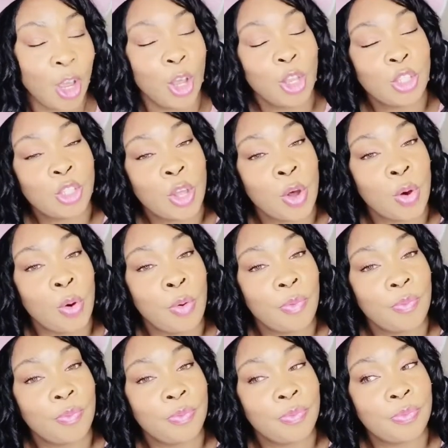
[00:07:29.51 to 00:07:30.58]
So
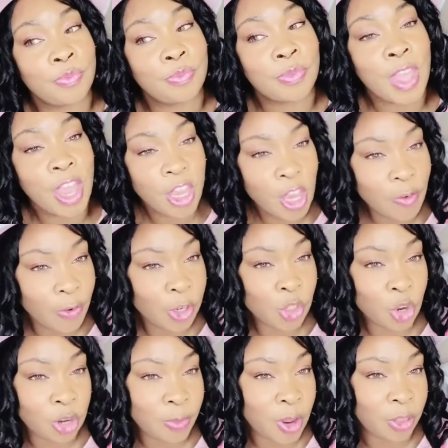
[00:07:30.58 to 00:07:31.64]
thank you for
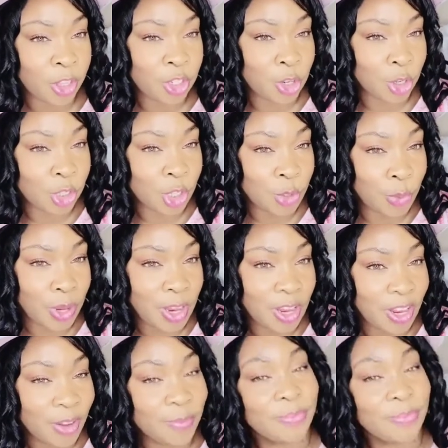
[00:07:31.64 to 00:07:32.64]
joining me on this Nurses Week.